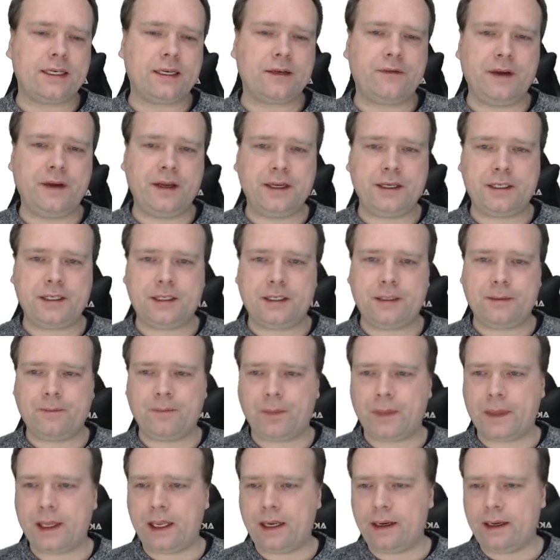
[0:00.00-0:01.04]
next, finish,
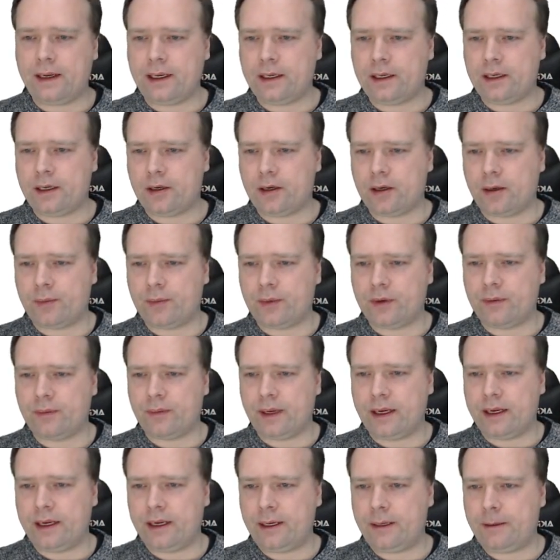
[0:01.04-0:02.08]
and I ended up with
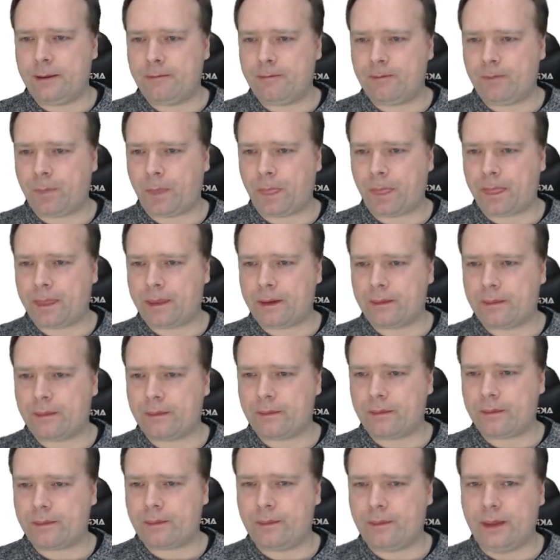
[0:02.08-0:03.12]
my
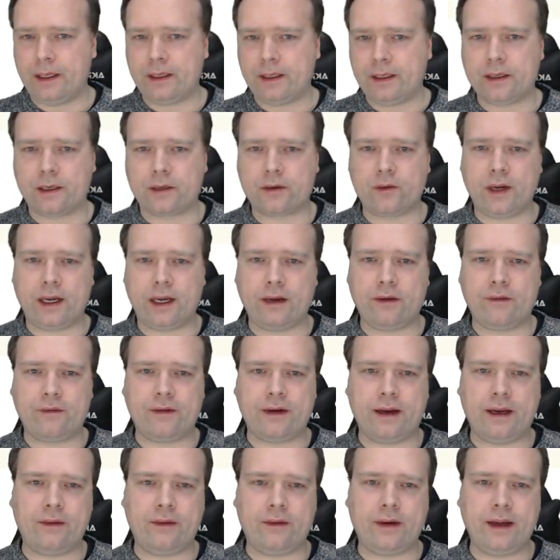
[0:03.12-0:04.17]
build.gradle
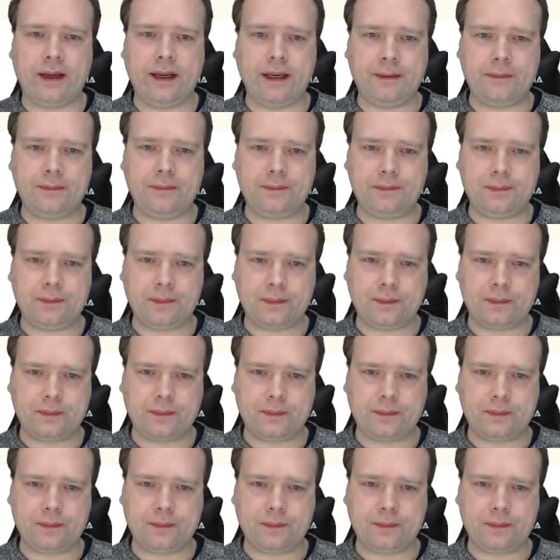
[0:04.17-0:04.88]
file right here.